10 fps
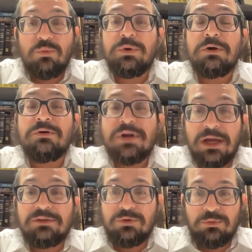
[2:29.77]
we are
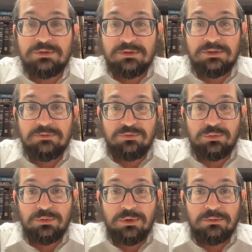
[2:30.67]
not going to leave
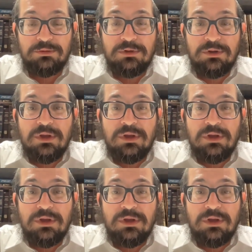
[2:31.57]
you alone.